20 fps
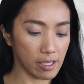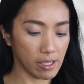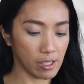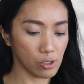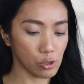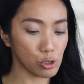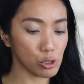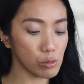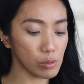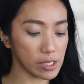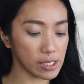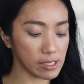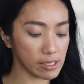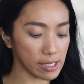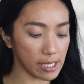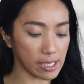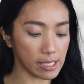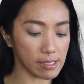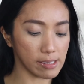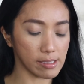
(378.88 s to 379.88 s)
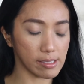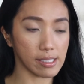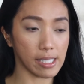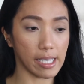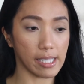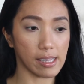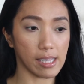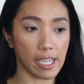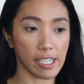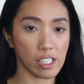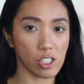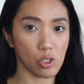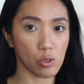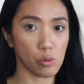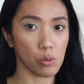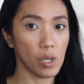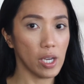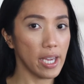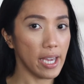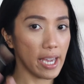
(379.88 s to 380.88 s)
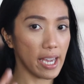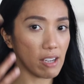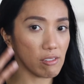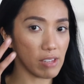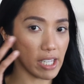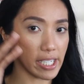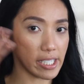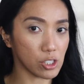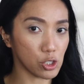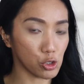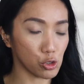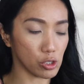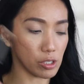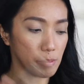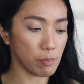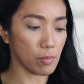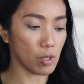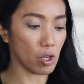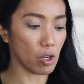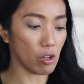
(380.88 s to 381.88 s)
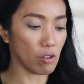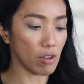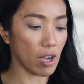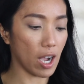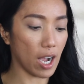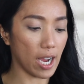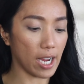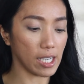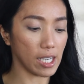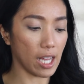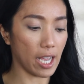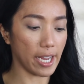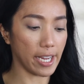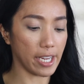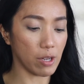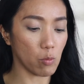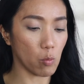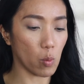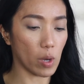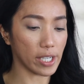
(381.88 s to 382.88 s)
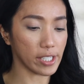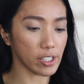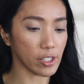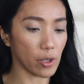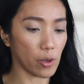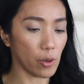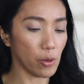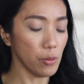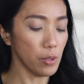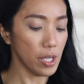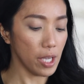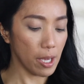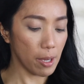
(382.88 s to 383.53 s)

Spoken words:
too intense and like you have like a strip of highlight in one go.